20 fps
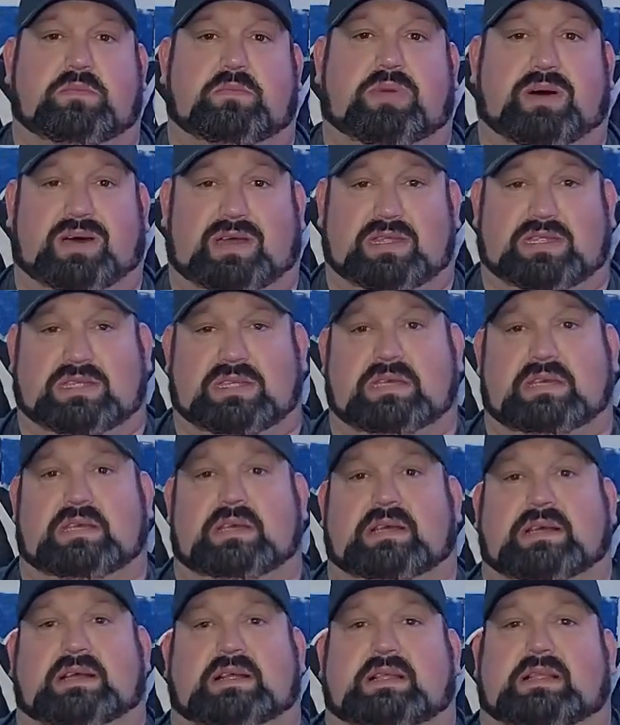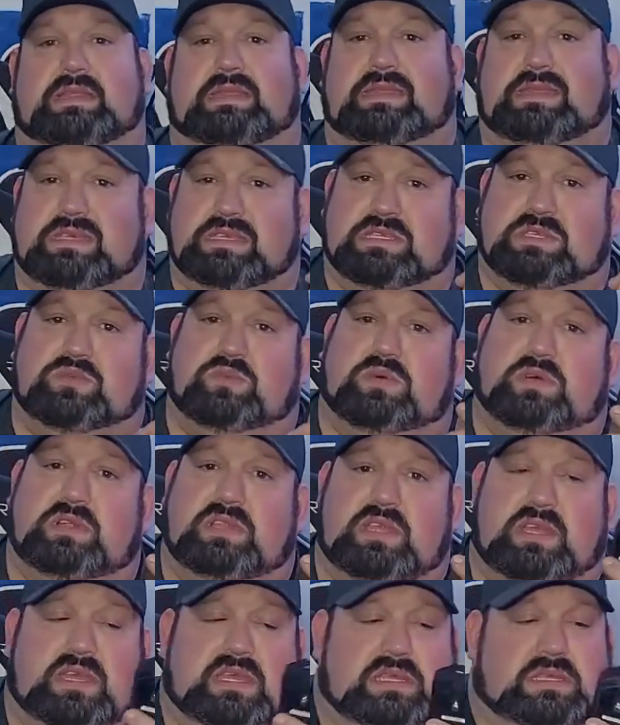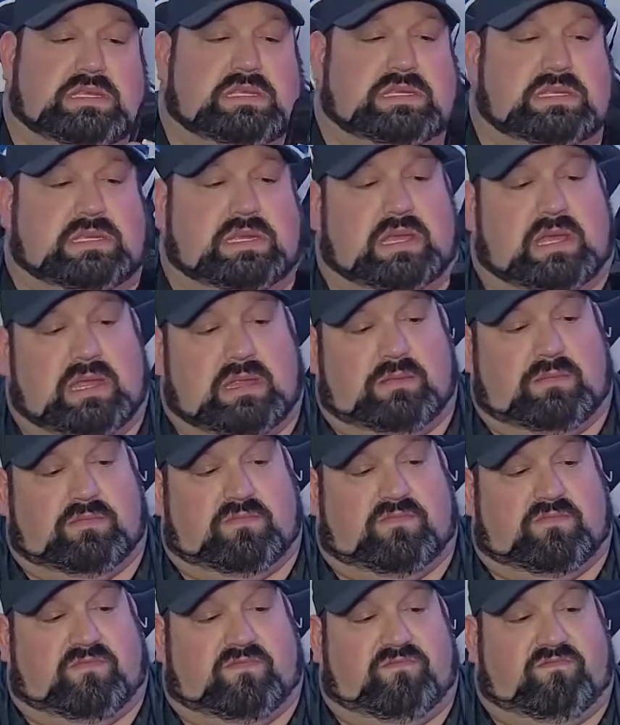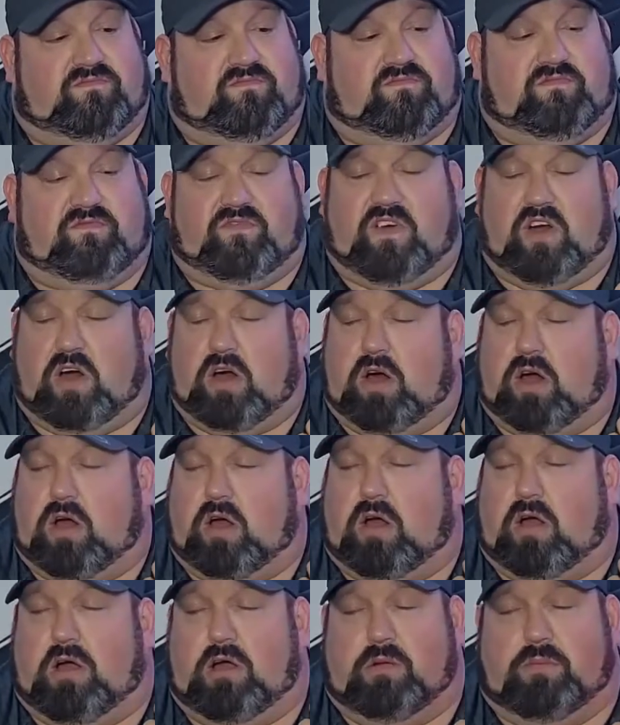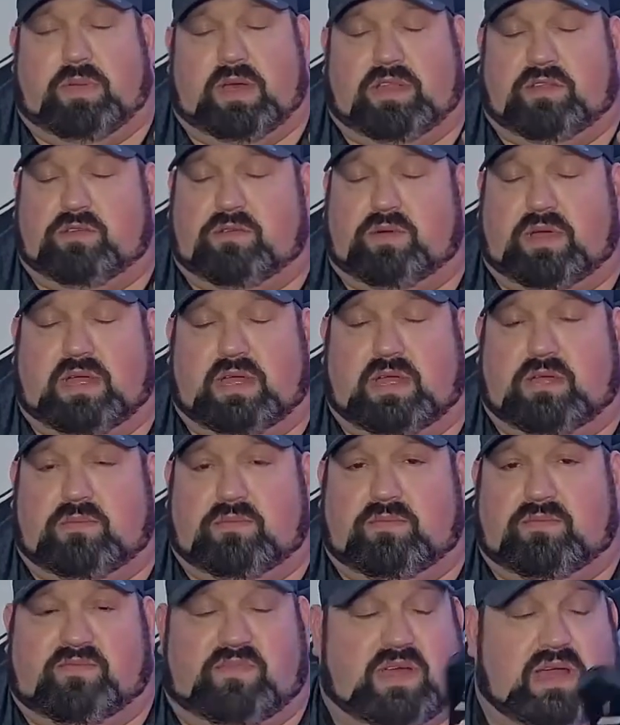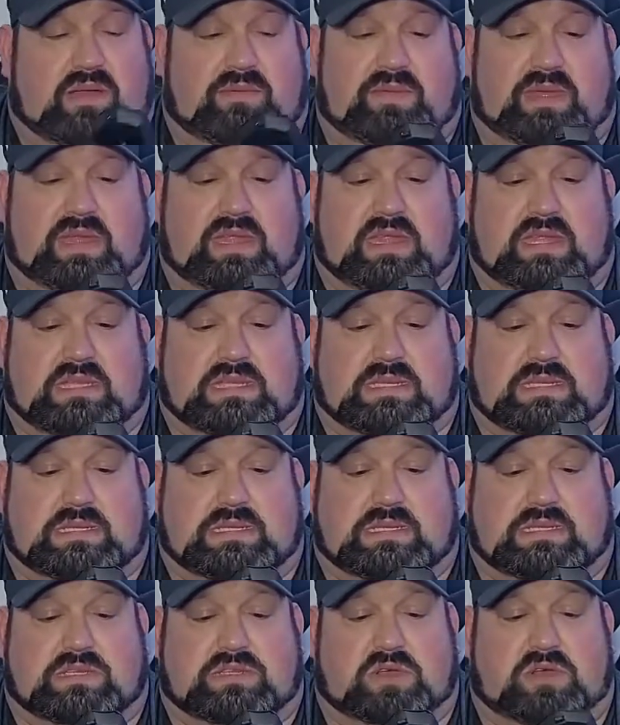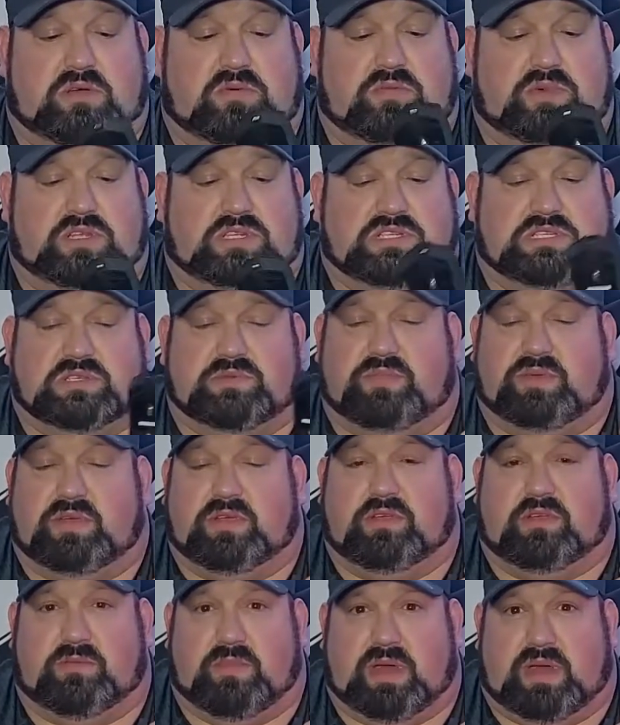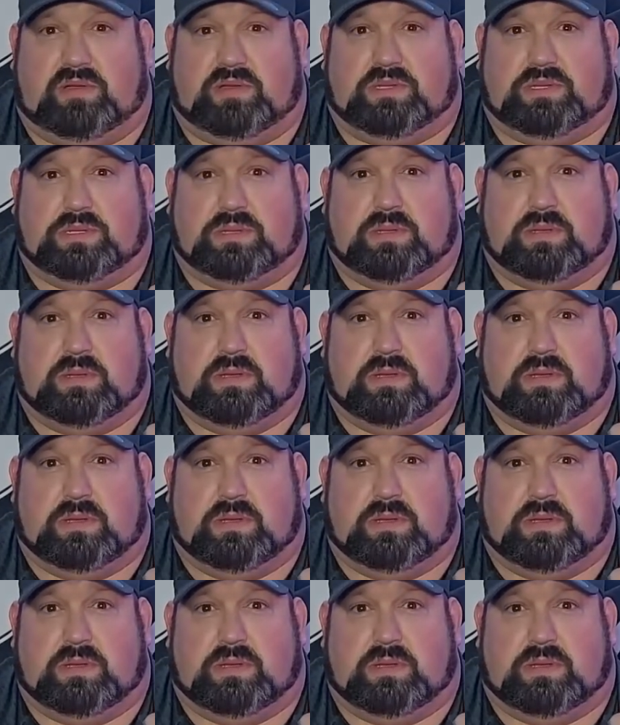But this one is in far better way. I mean, this is so much superior mouse.